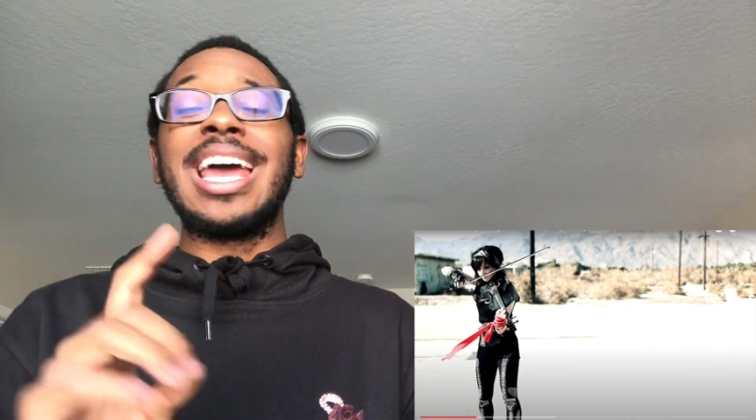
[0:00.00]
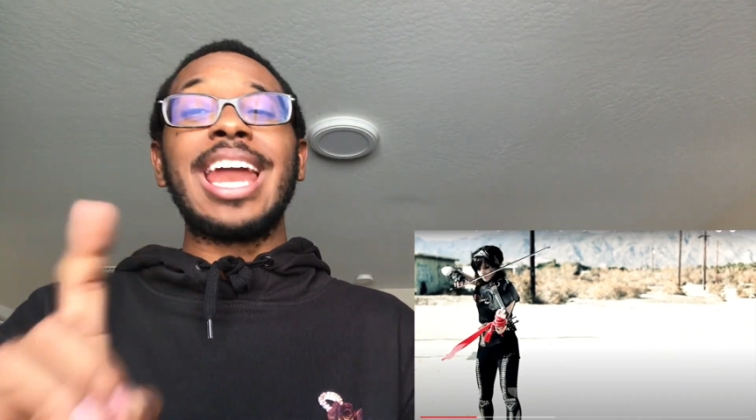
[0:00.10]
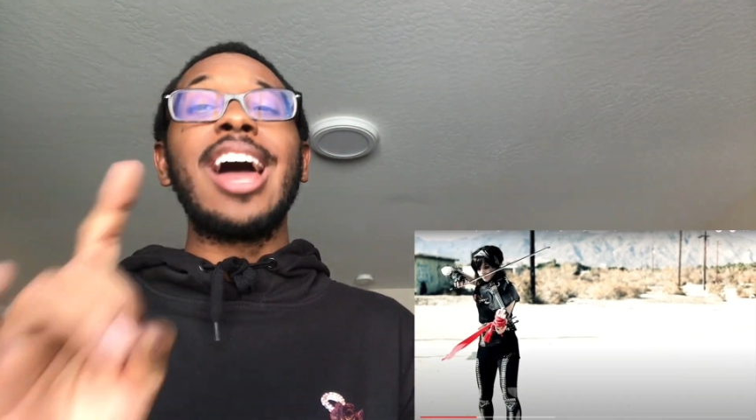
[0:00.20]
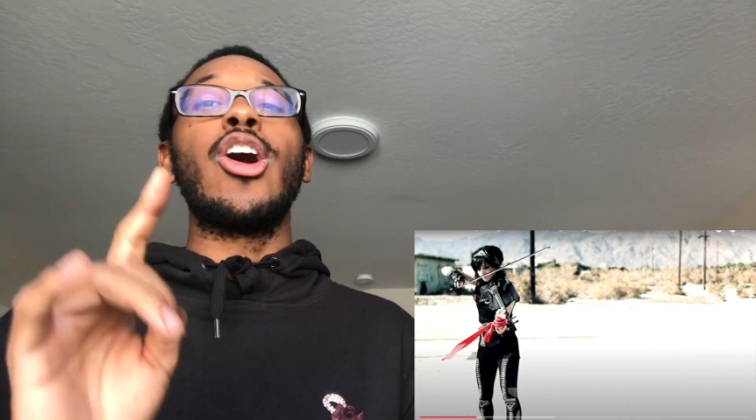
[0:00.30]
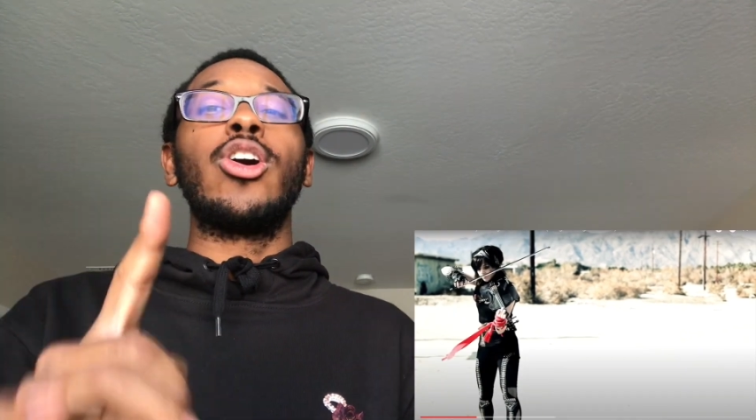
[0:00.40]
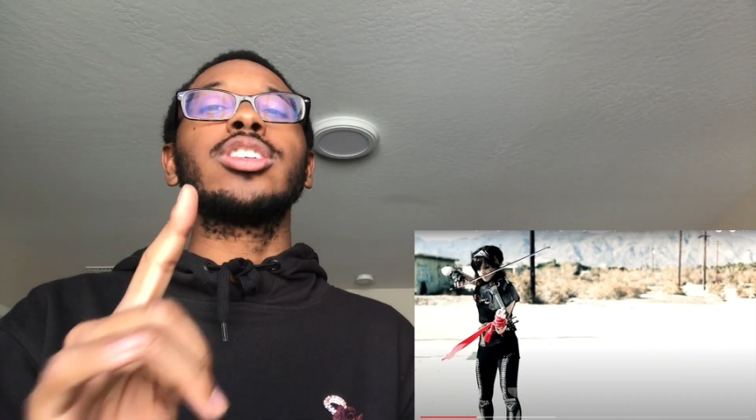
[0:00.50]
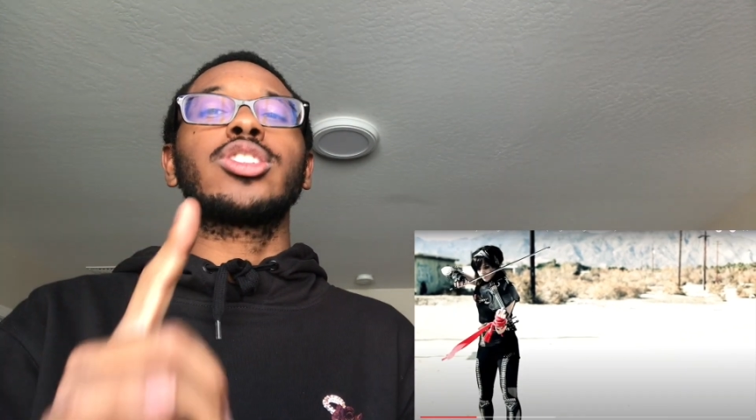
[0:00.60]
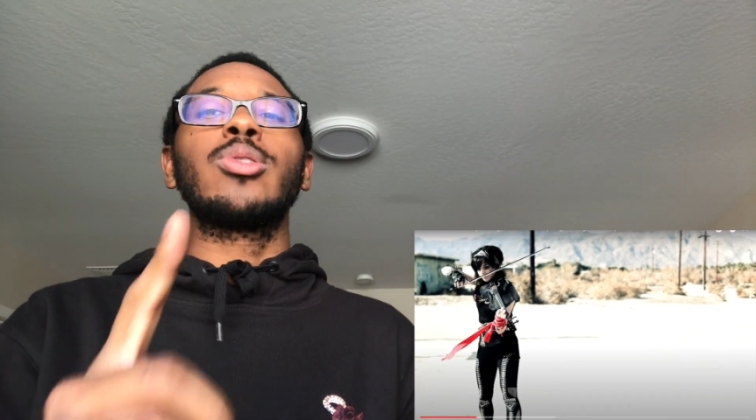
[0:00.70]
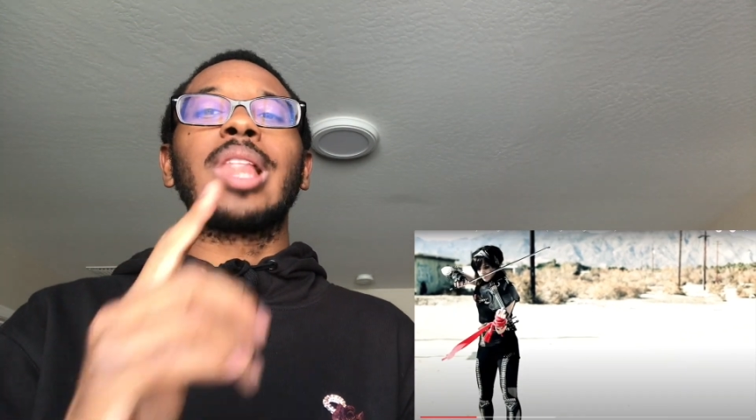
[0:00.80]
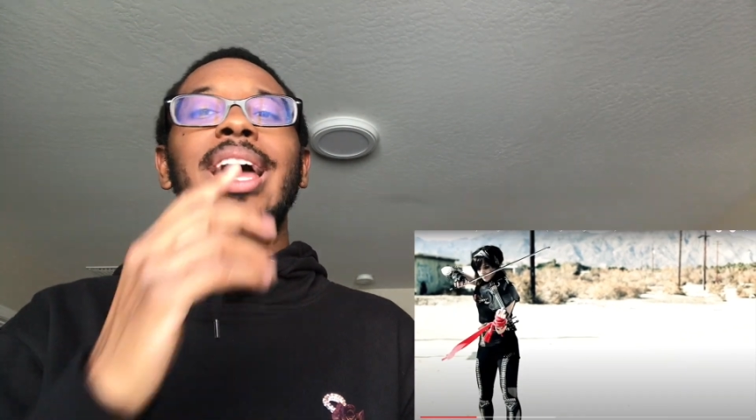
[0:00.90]
And I
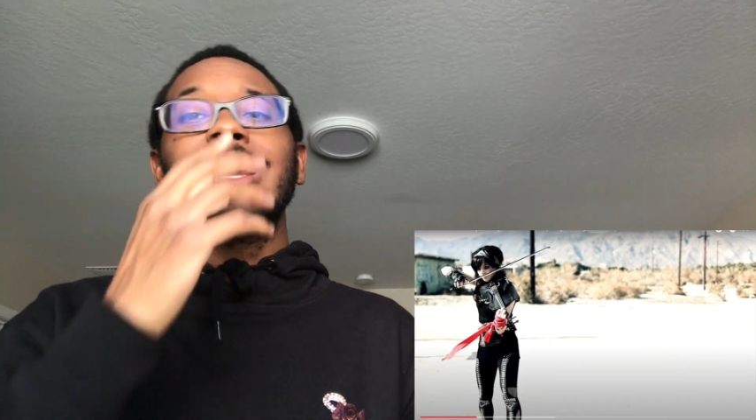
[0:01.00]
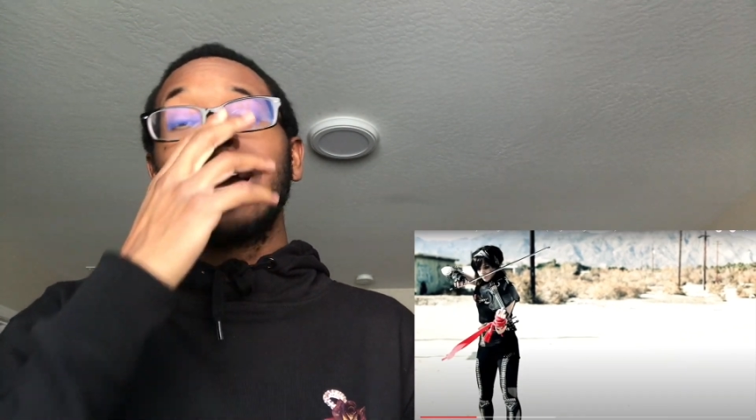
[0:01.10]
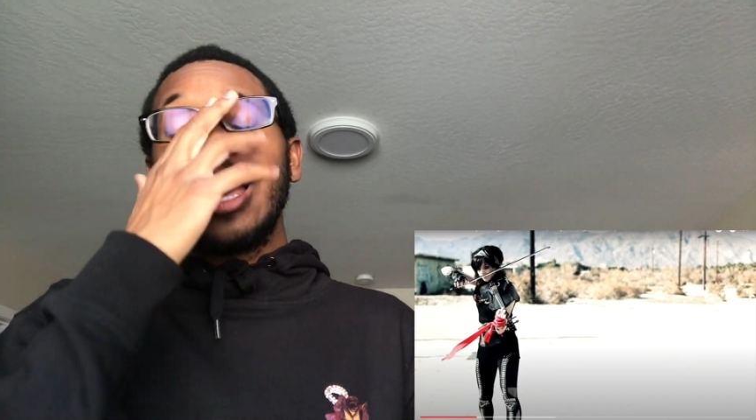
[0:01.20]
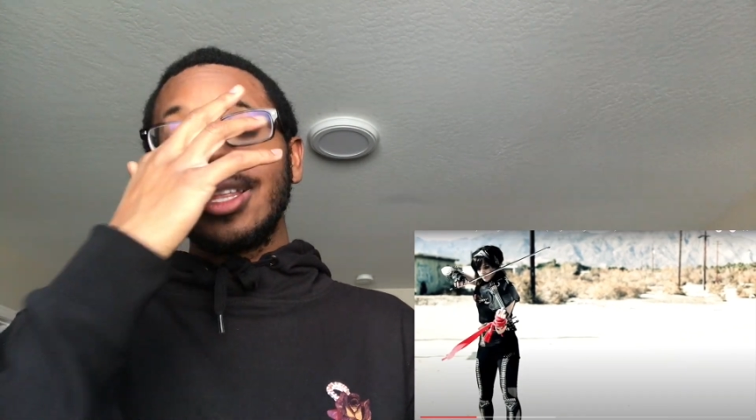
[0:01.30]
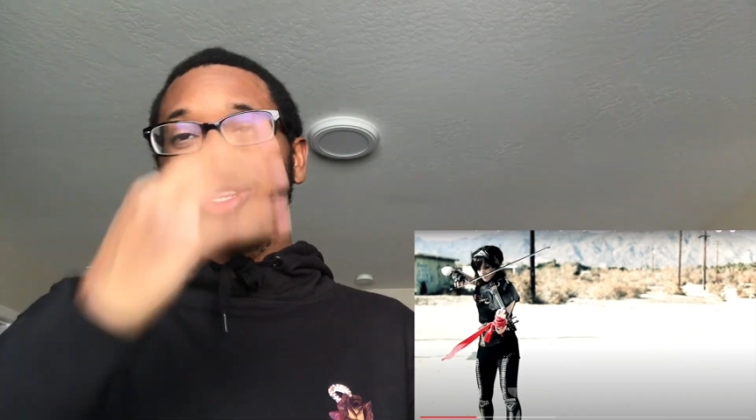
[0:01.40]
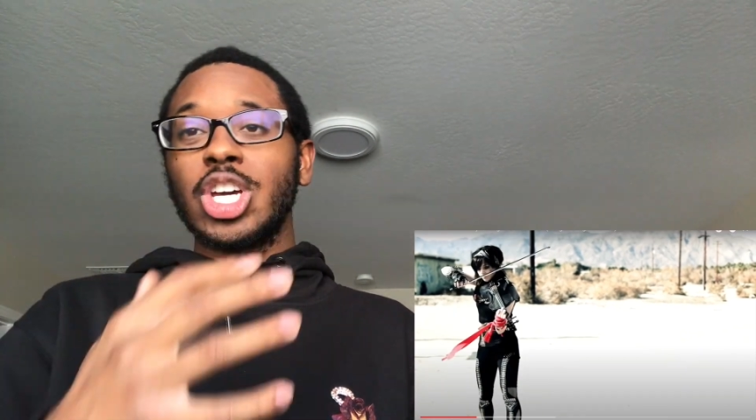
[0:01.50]
also like that the